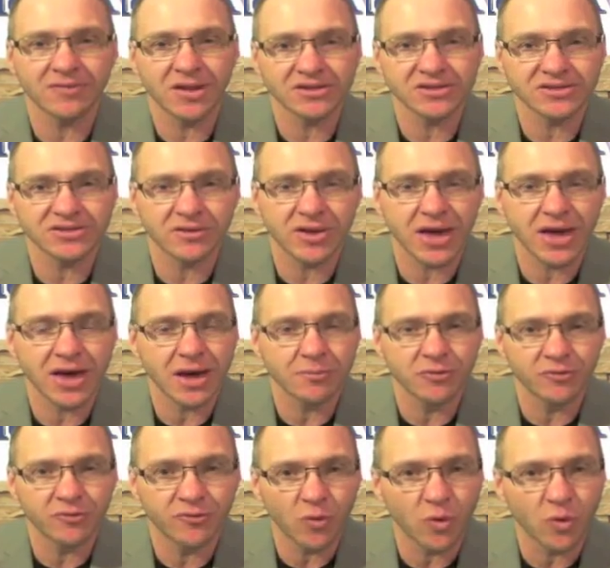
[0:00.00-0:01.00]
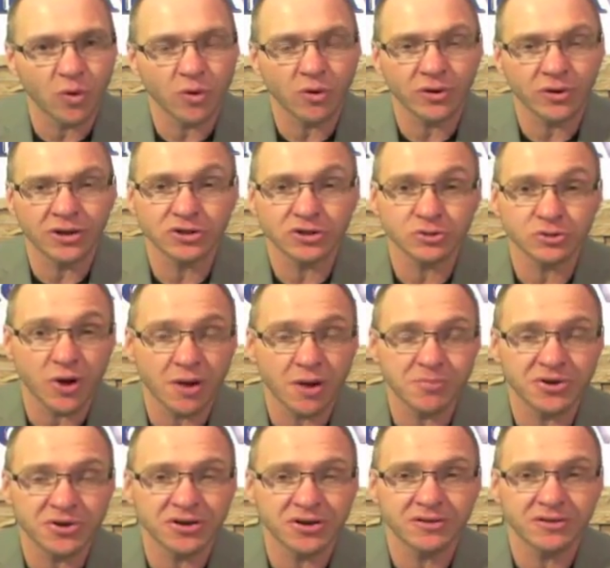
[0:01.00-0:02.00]
of lifestyle you had before, or get your
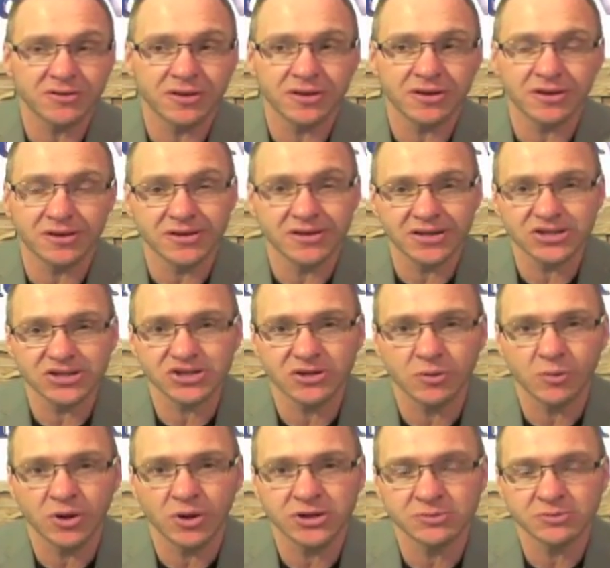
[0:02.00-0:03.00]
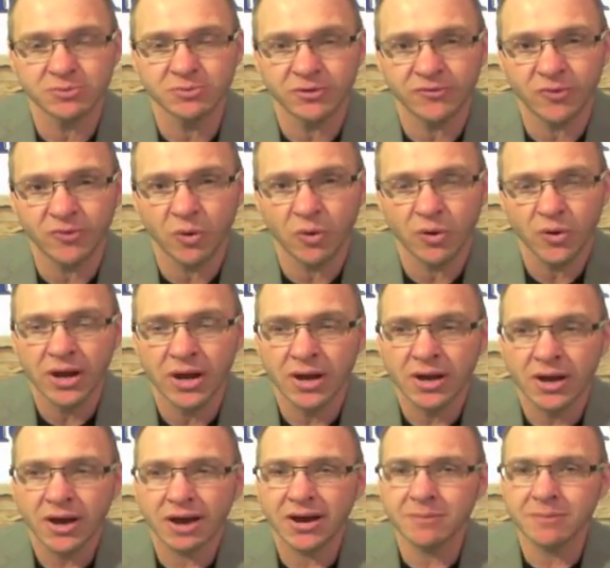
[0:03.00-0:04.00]
property to the condition it was before.
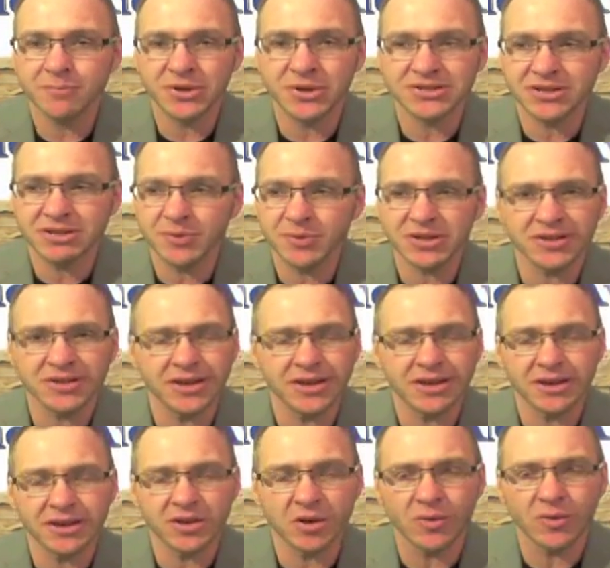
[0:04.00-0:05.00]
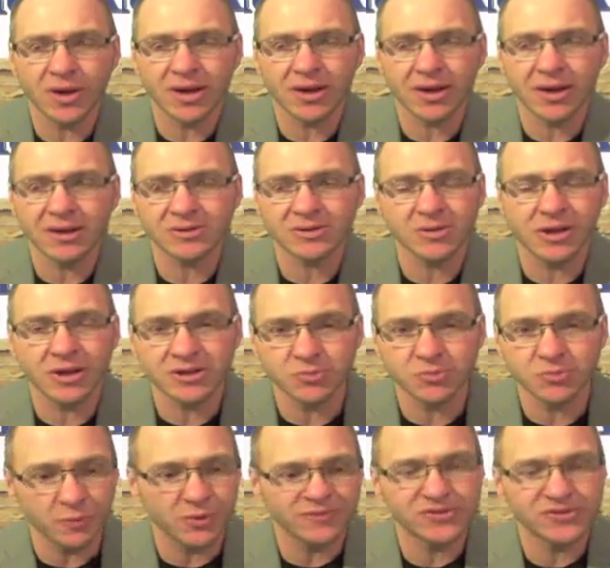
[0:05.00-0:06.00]
But typically, it's
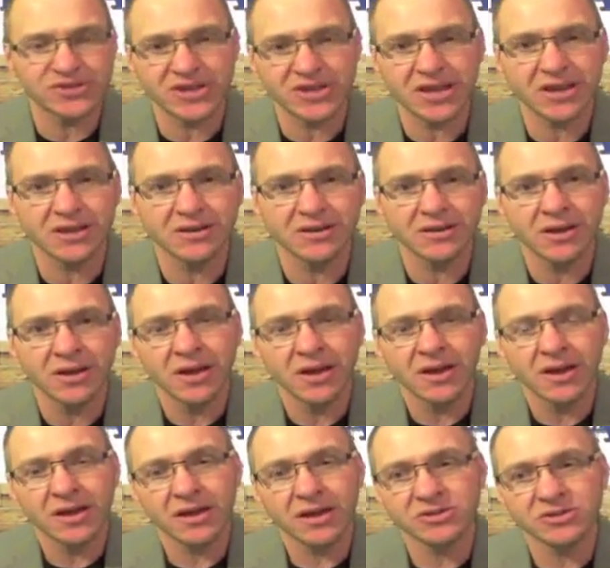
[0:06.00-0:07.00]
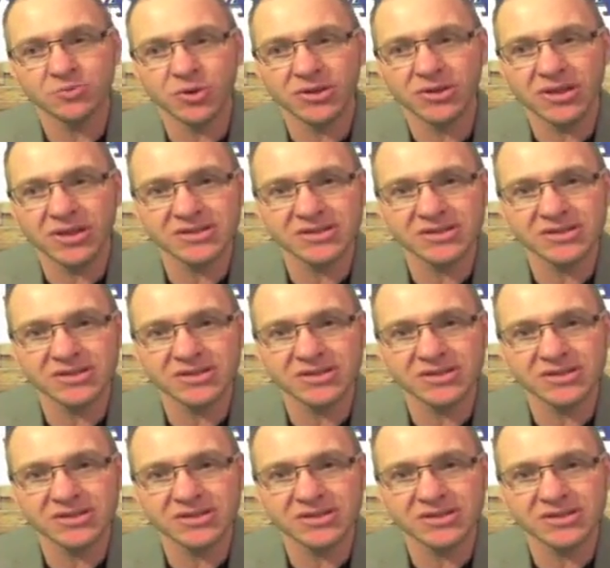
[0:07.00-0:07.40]
what we've seen. Is when